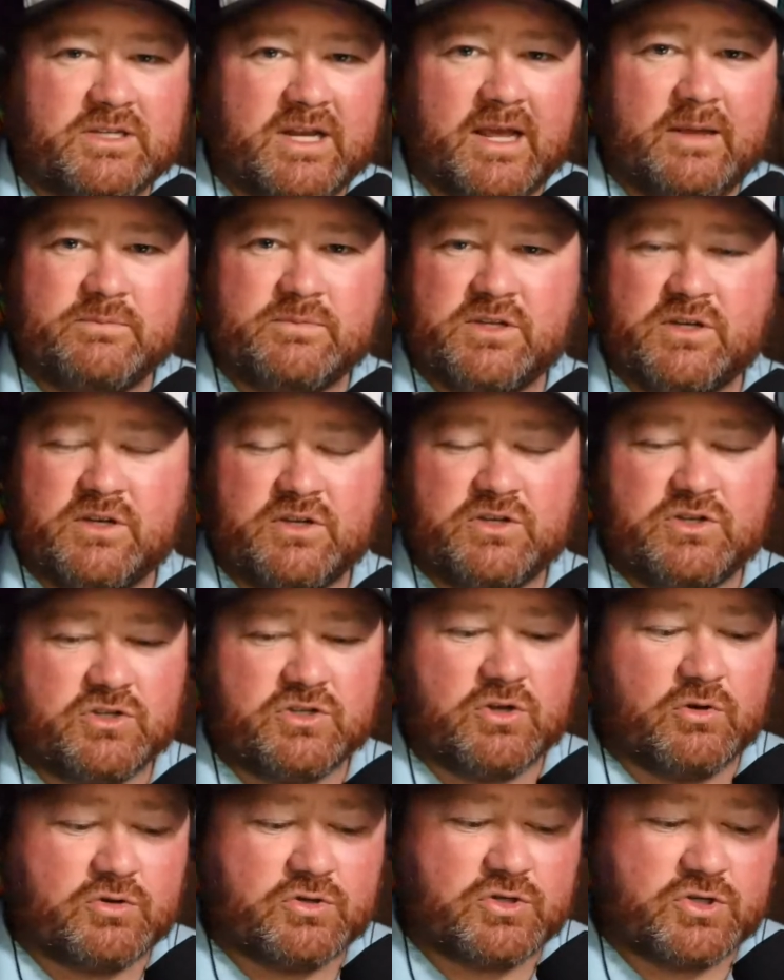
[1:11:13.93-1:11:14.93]
names and to
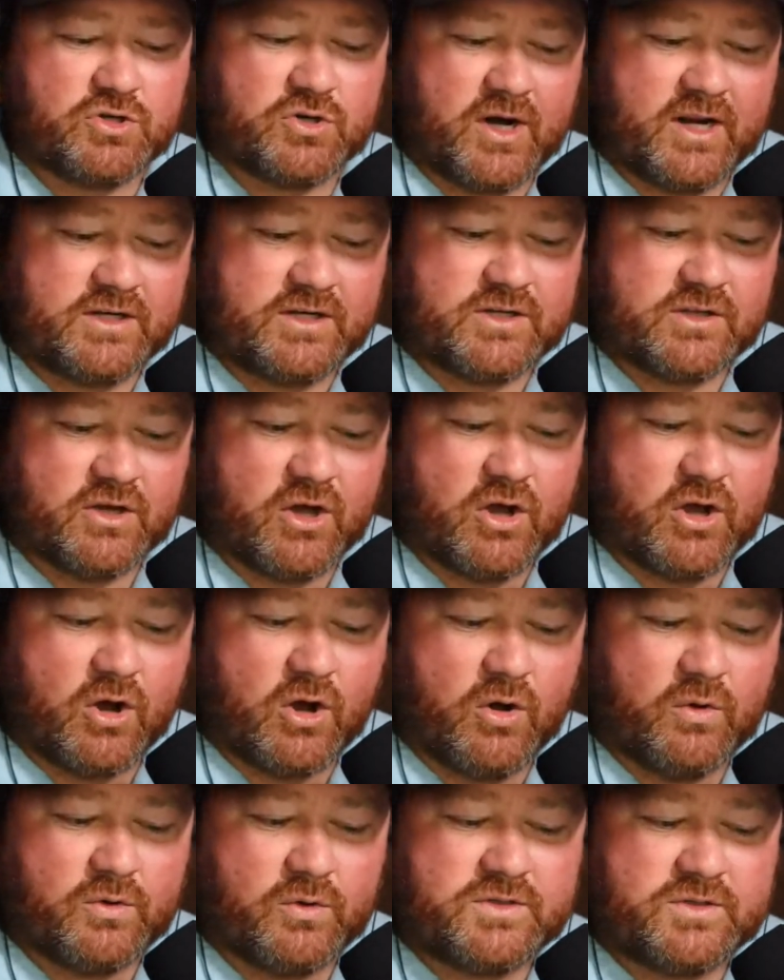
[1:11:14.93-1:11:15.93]
just go straight to the
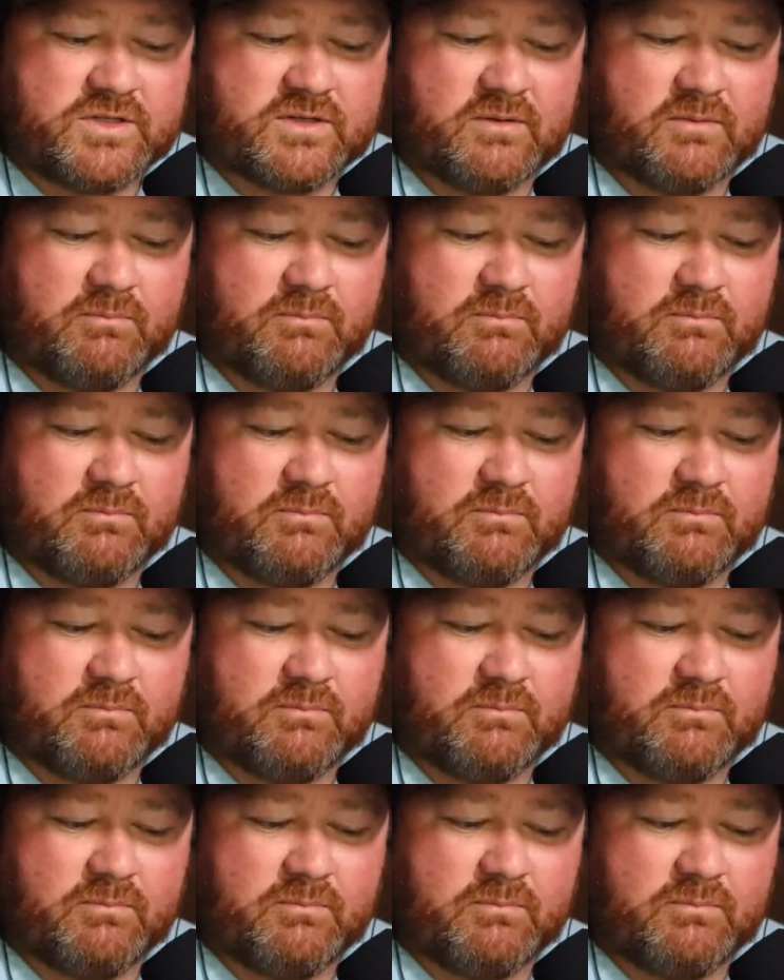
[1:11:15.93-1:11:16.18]
codes